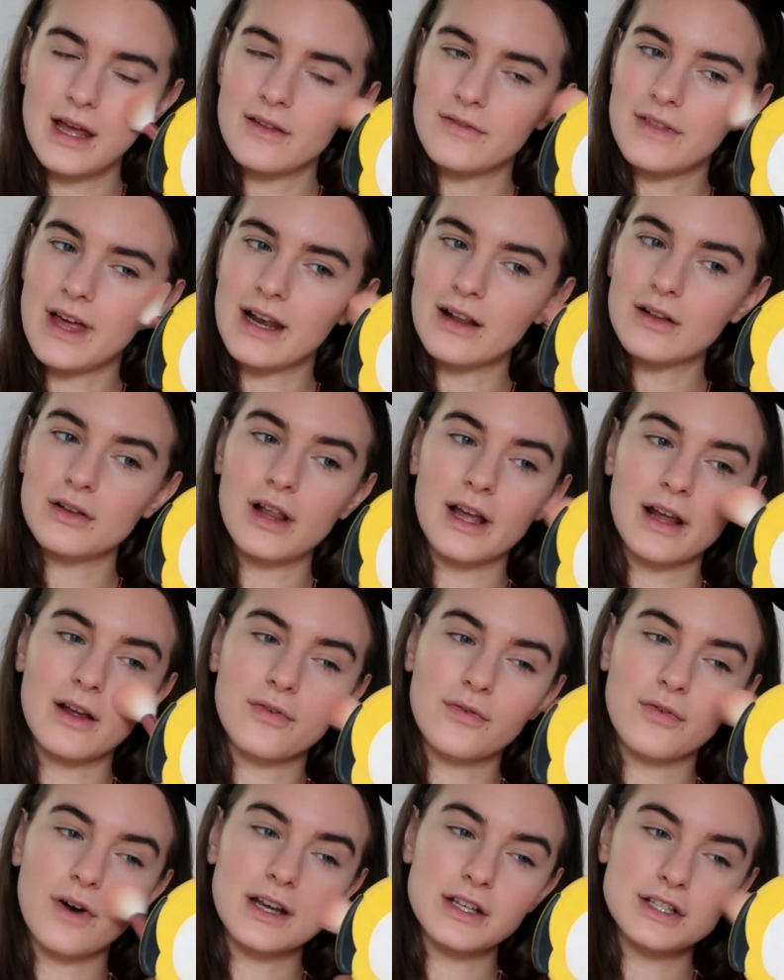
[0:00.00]
their little, like,
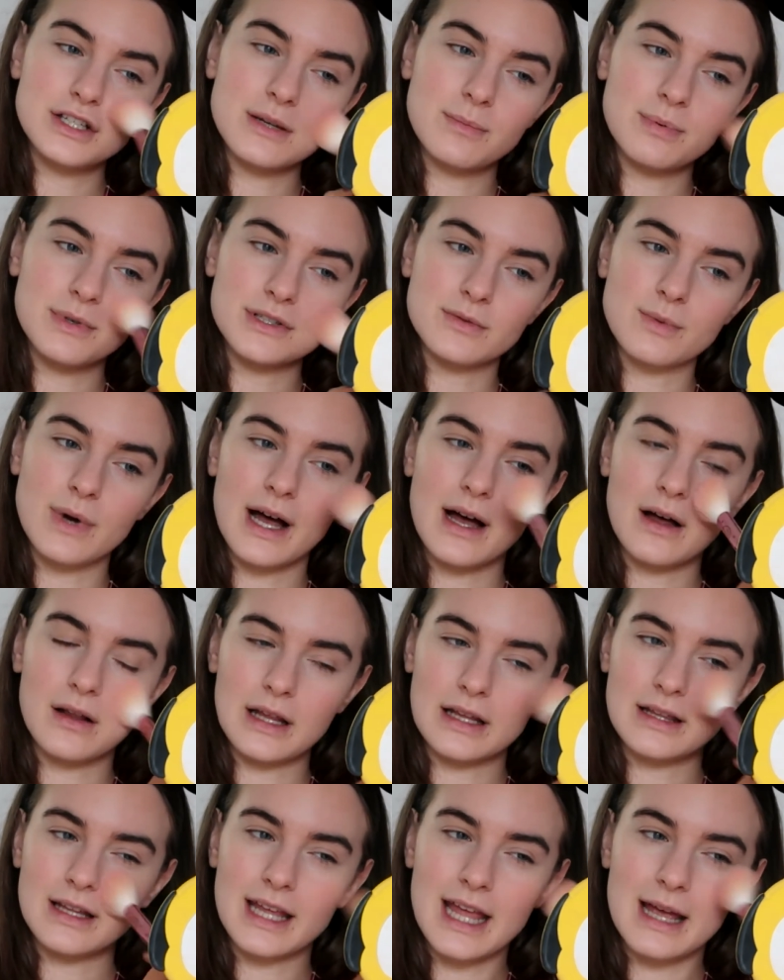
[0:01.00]
friendship as well,
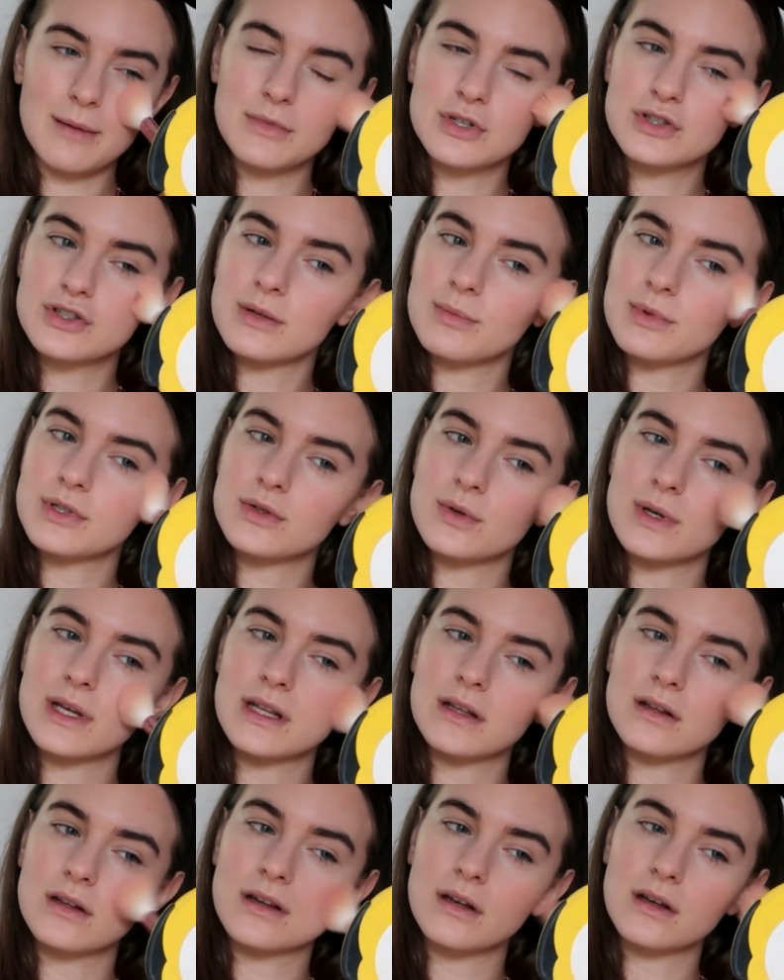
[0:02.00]
like, the chemistry
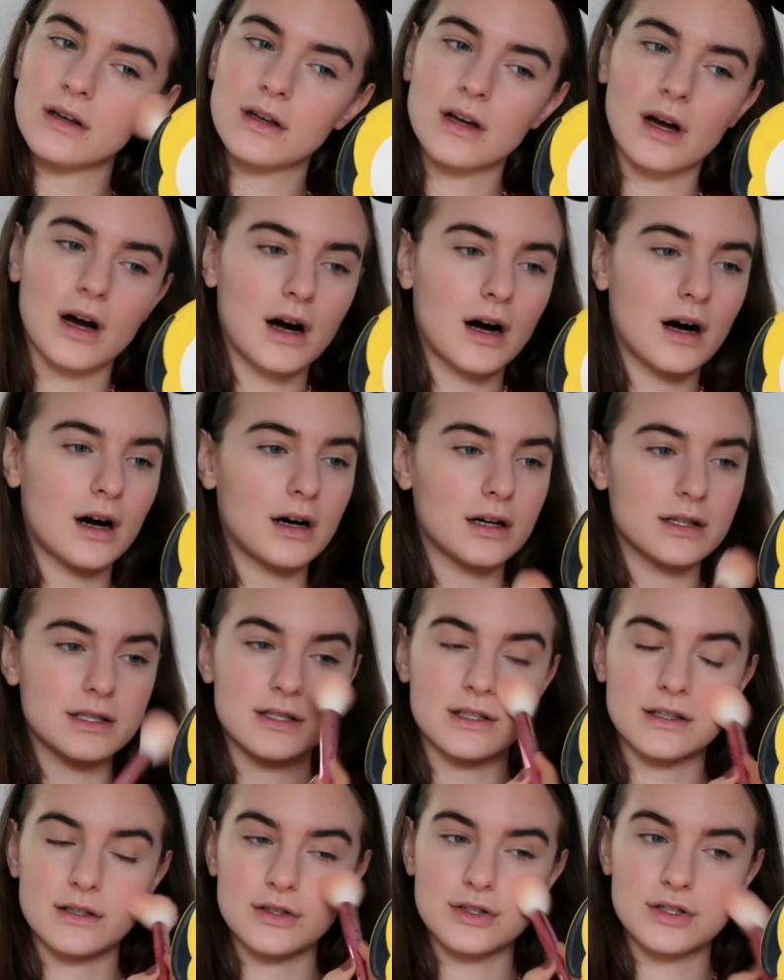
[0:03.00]
between the
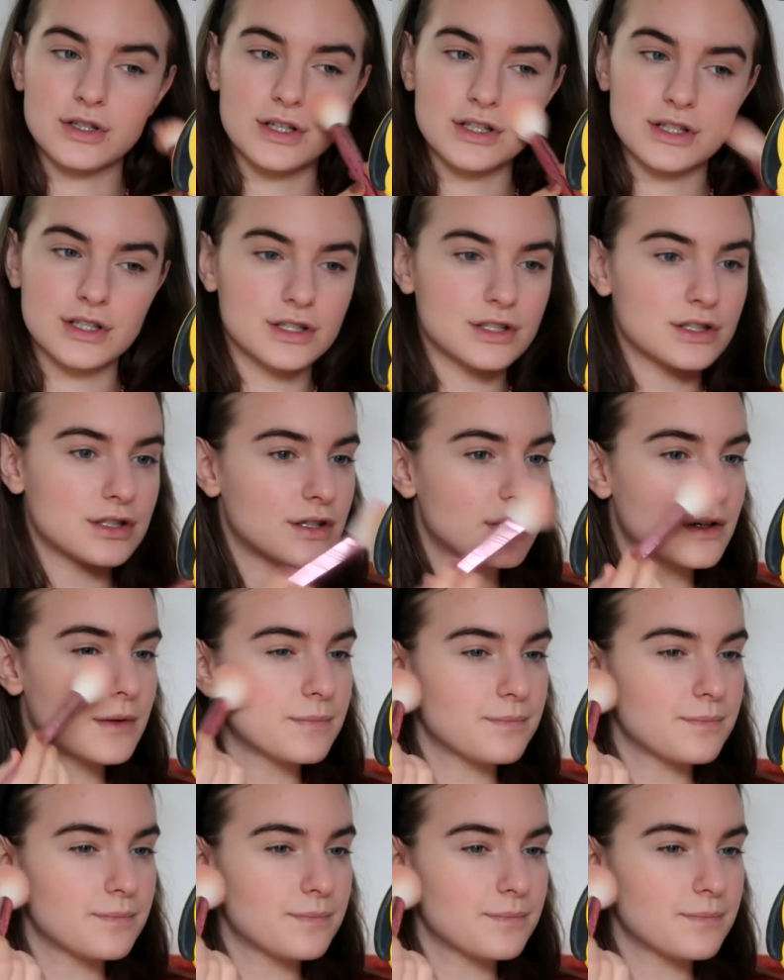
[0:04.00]
cast and just